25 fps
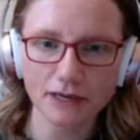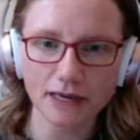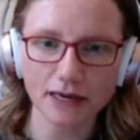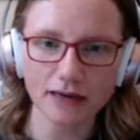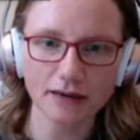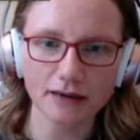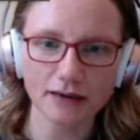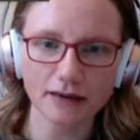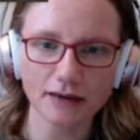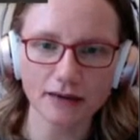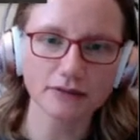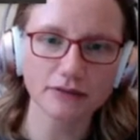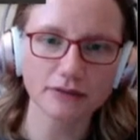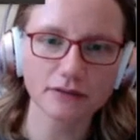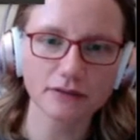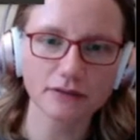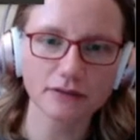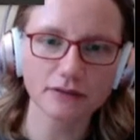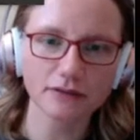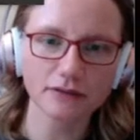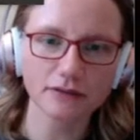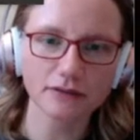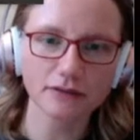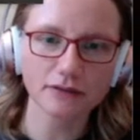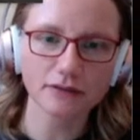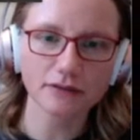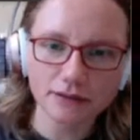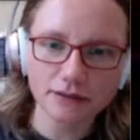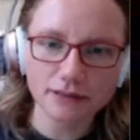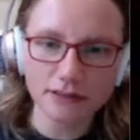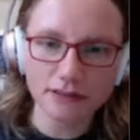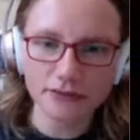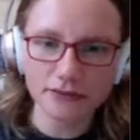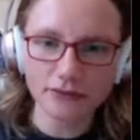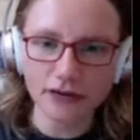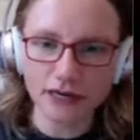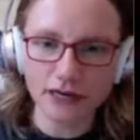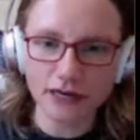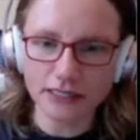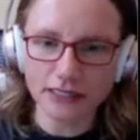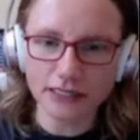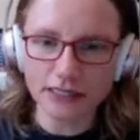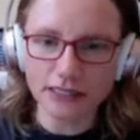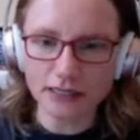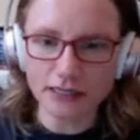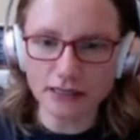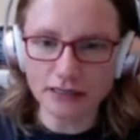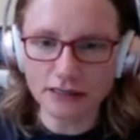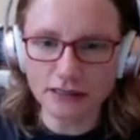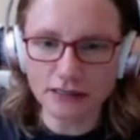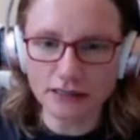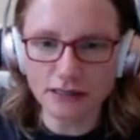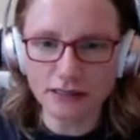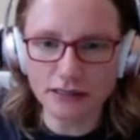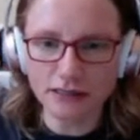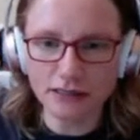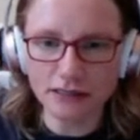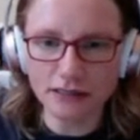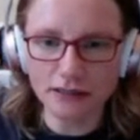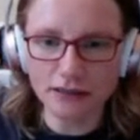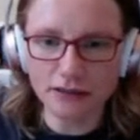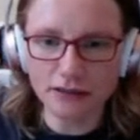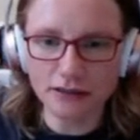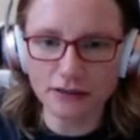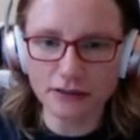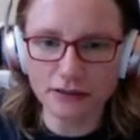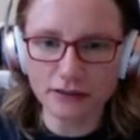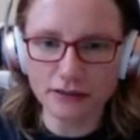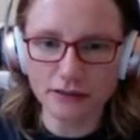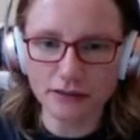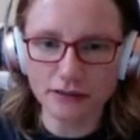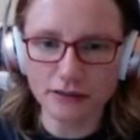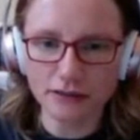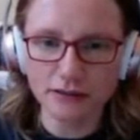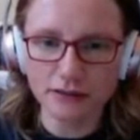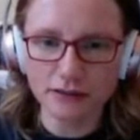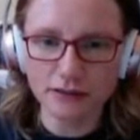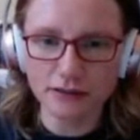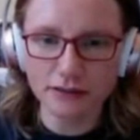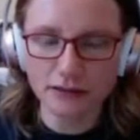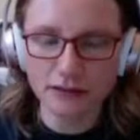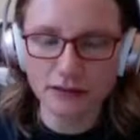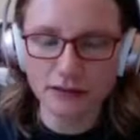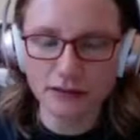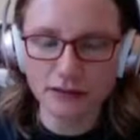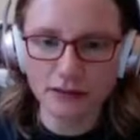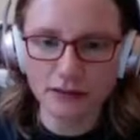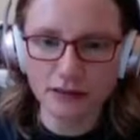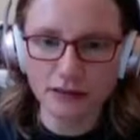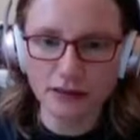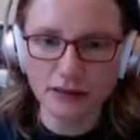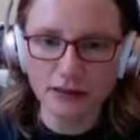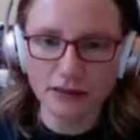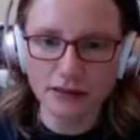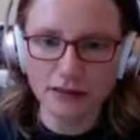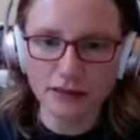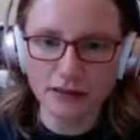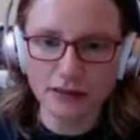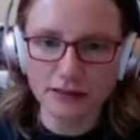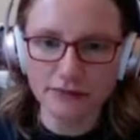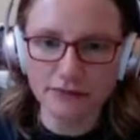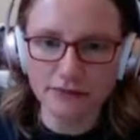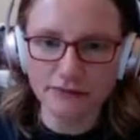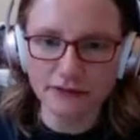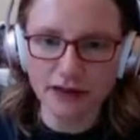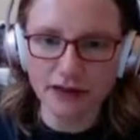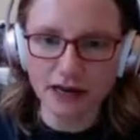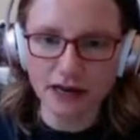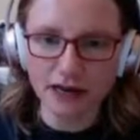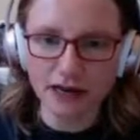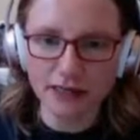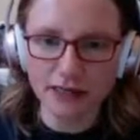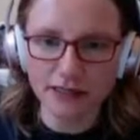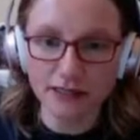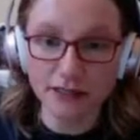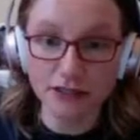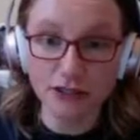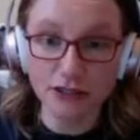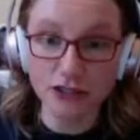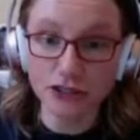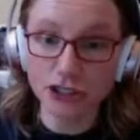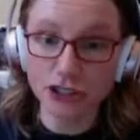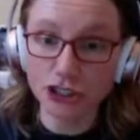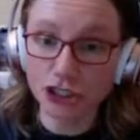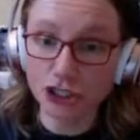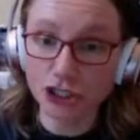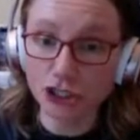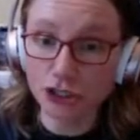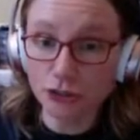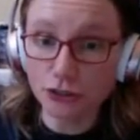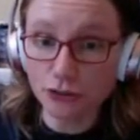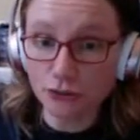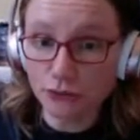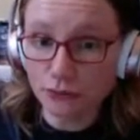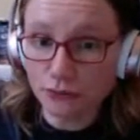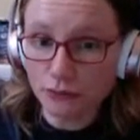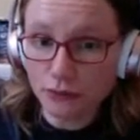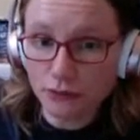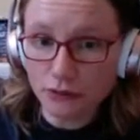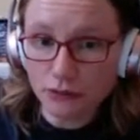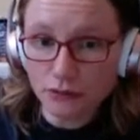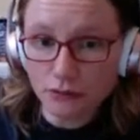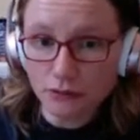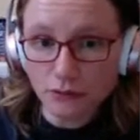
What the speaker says: We have to grind teeth, to hear, to find, to chew.